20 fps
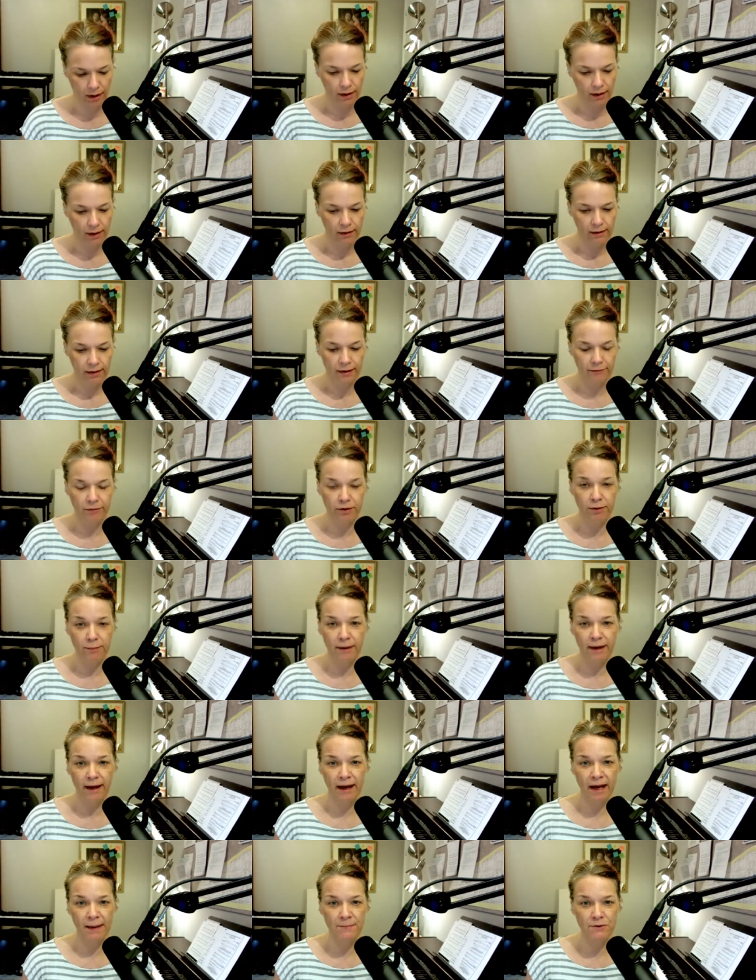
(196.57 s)
I feel that my
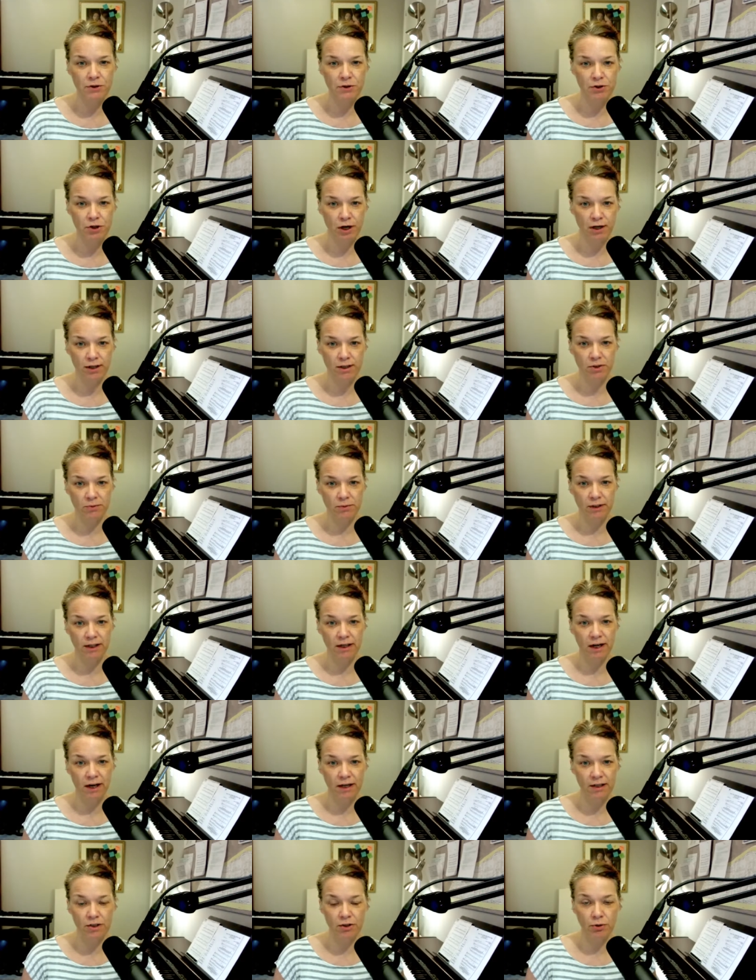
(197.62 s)
abs are starting to
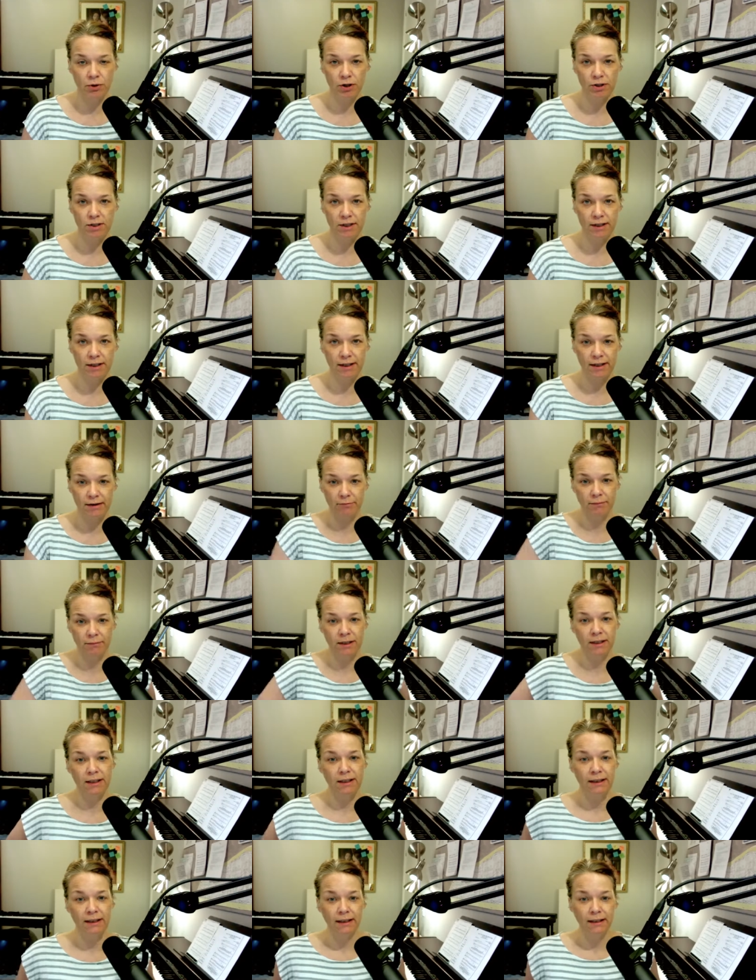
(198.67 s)
engage in order to give
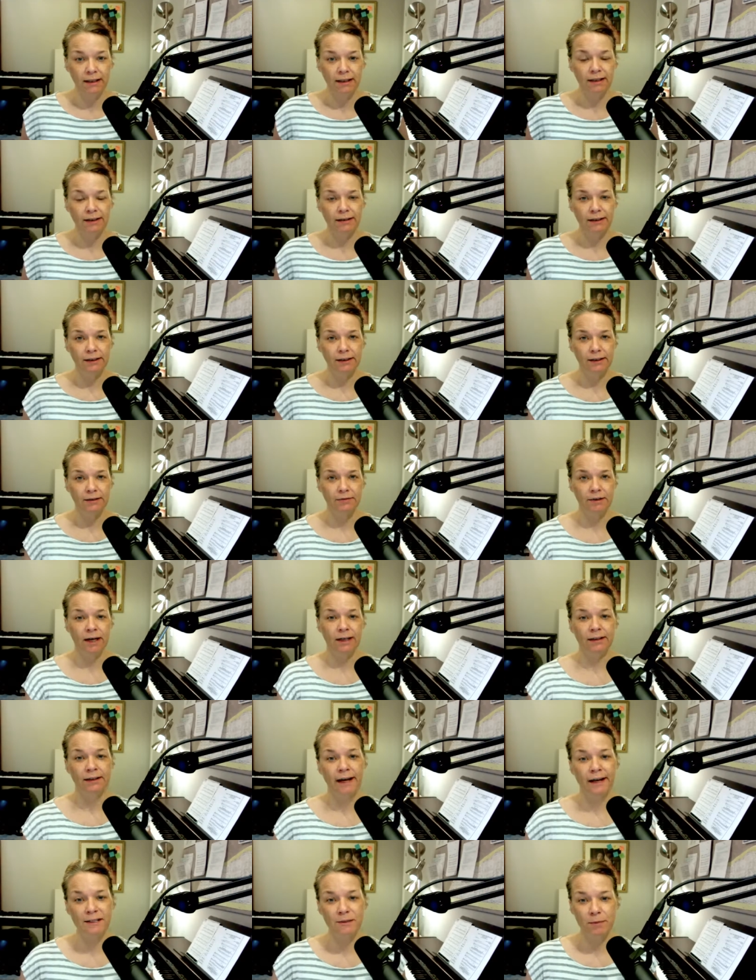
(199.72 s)
me a little of that
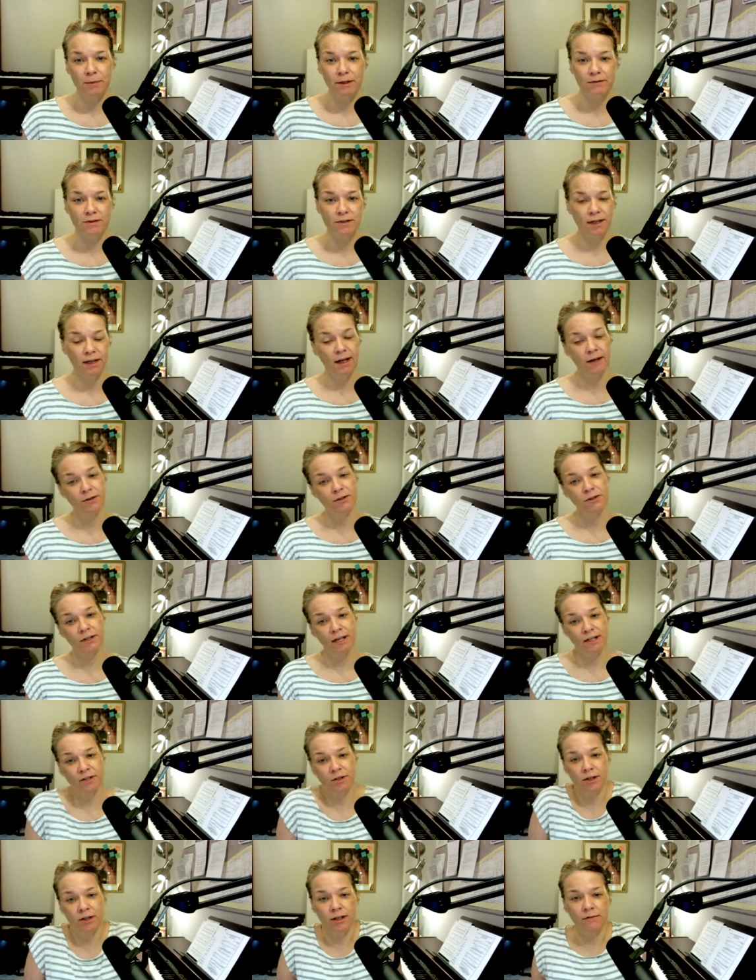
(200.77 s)
last bit of sound. So
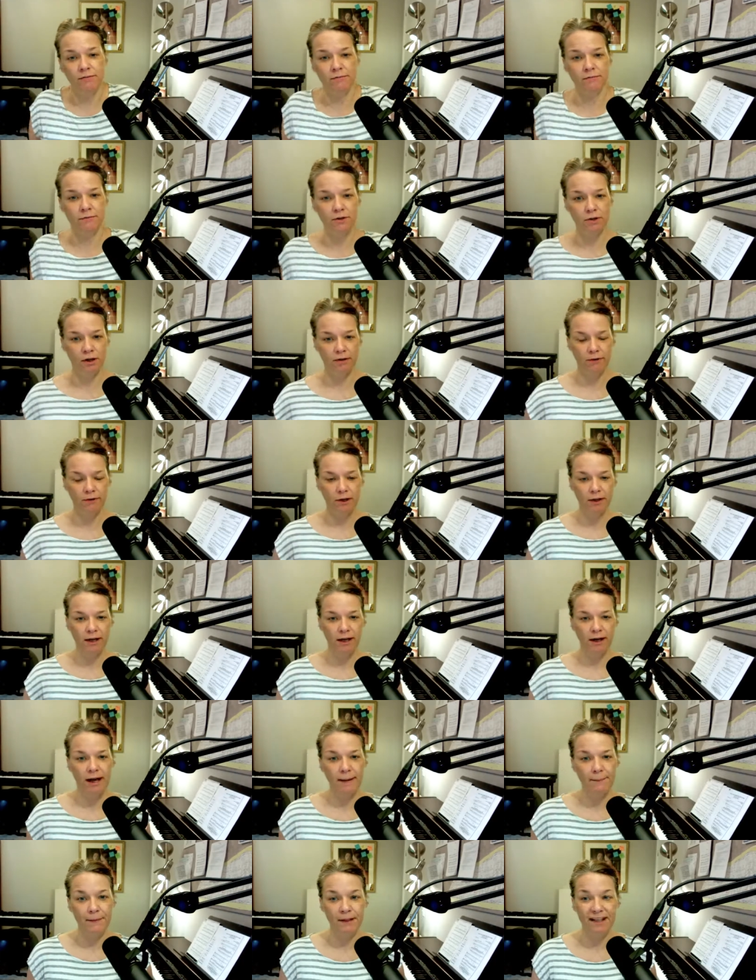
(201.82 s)
that's good. So I feel that
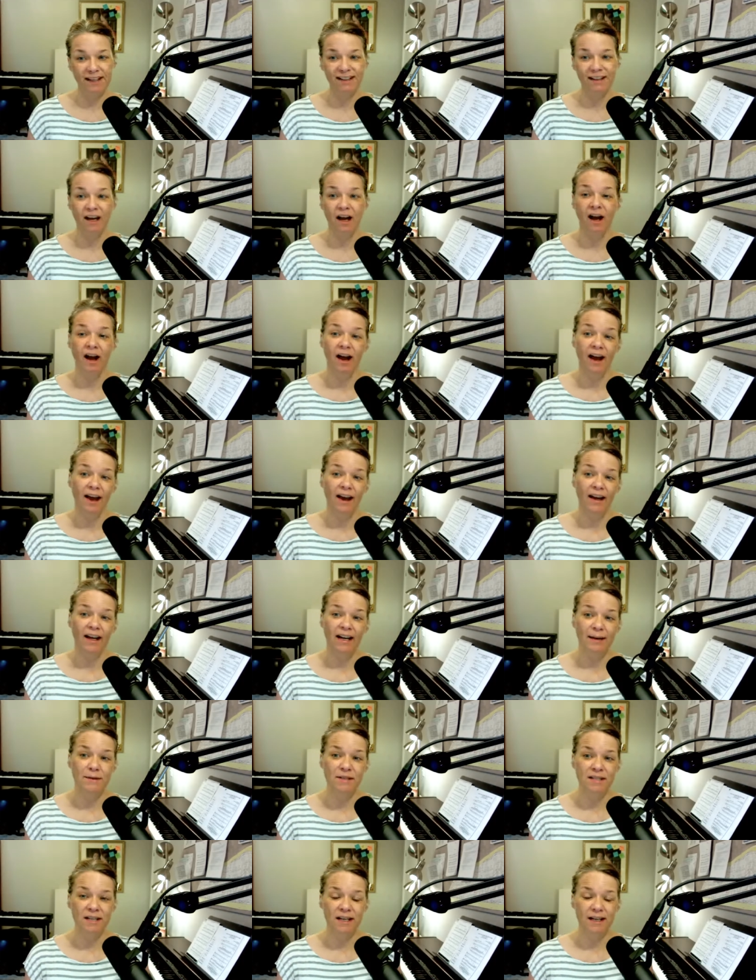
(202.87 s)
happening. And
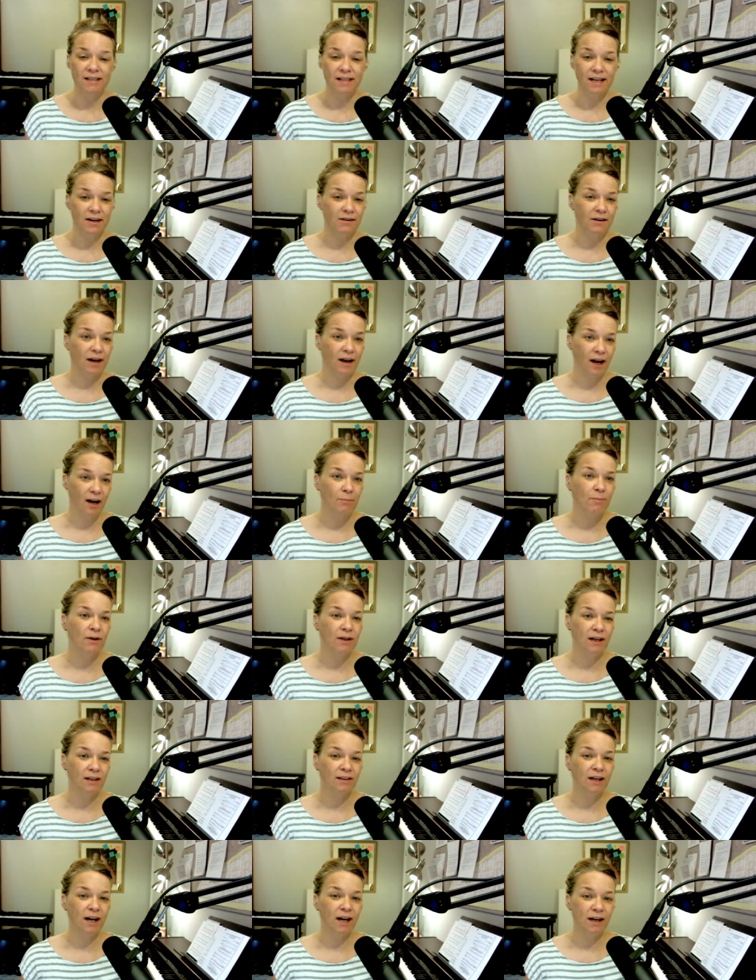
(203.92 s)
I'm sitting down now, but
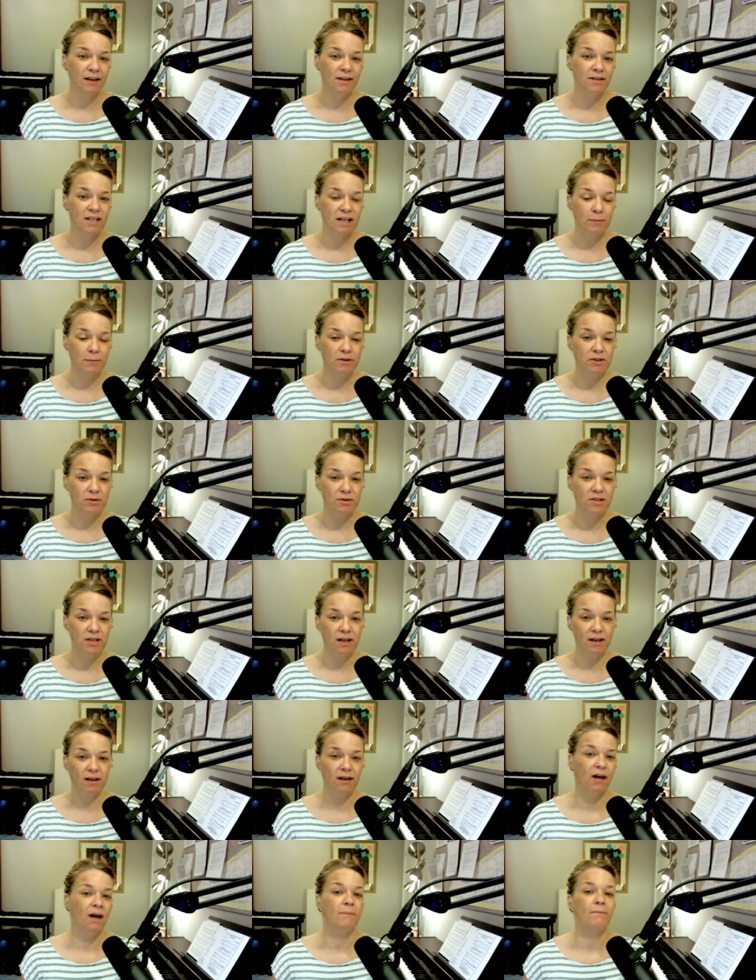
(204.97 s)
a lot of this I would do
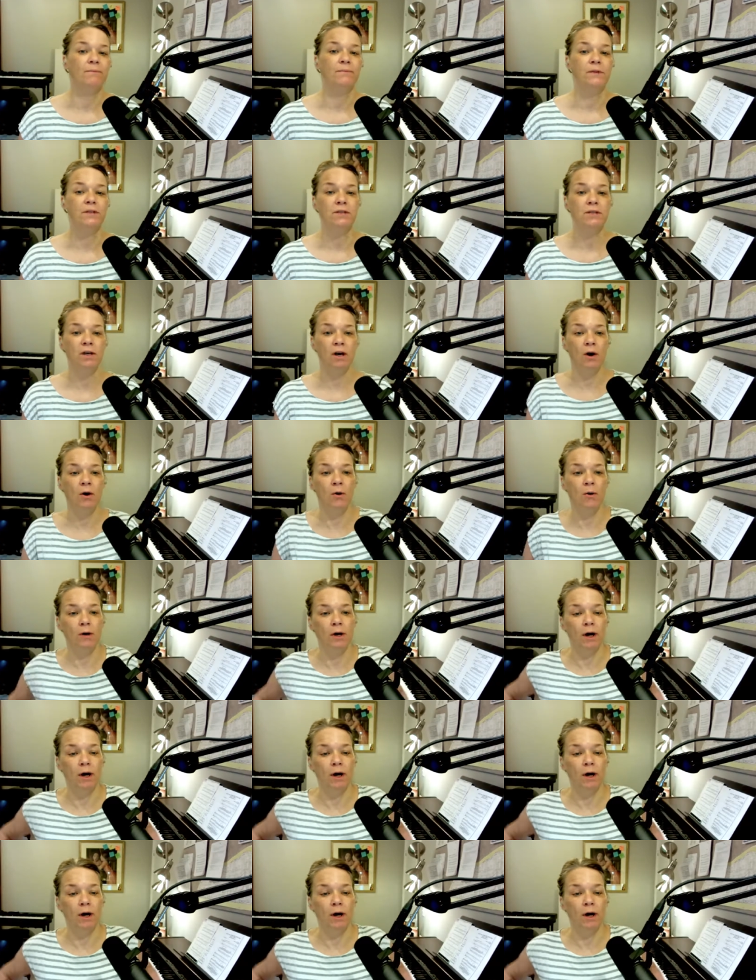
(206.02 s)
standing up. So